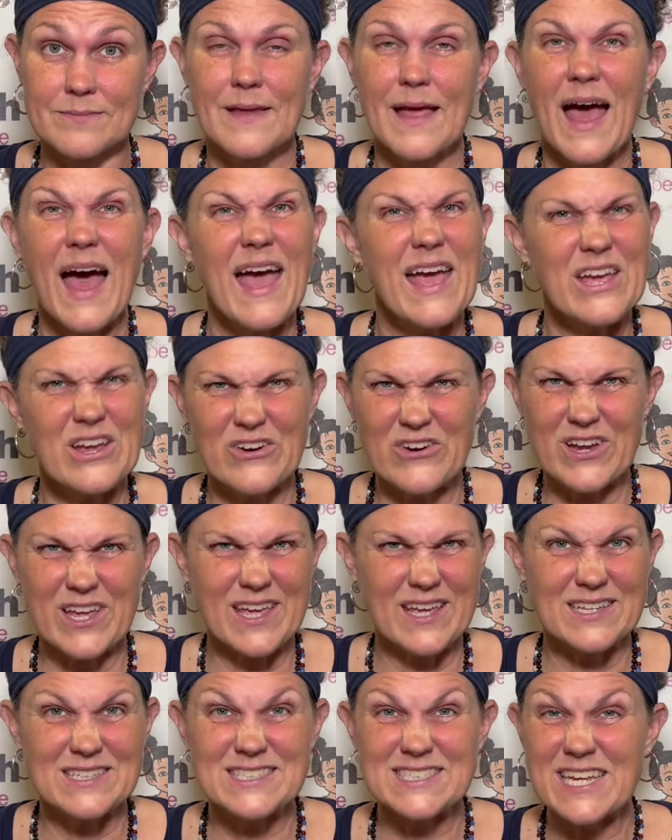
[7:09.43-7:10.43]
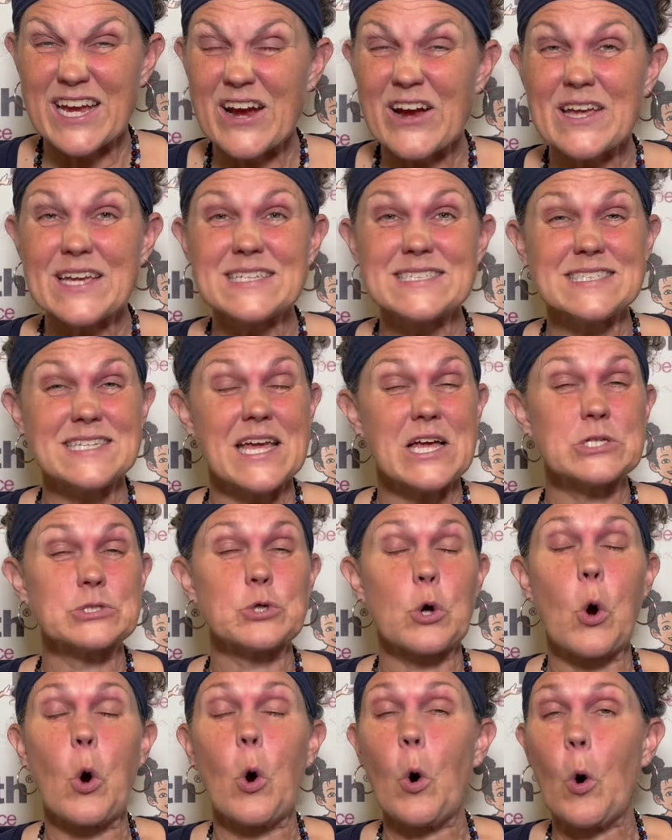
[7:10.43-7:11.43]
I agree, tearing sounds
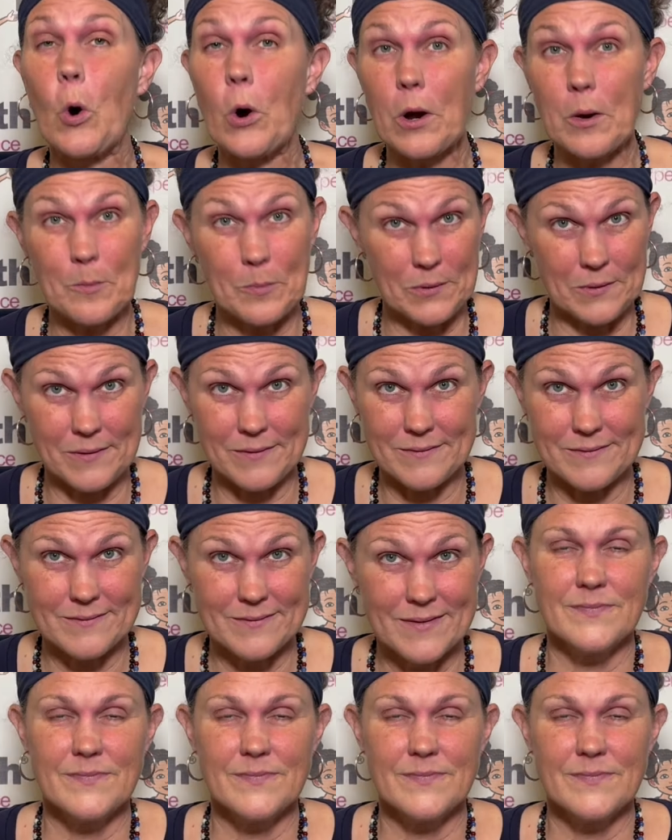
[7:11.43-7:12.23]
horrible.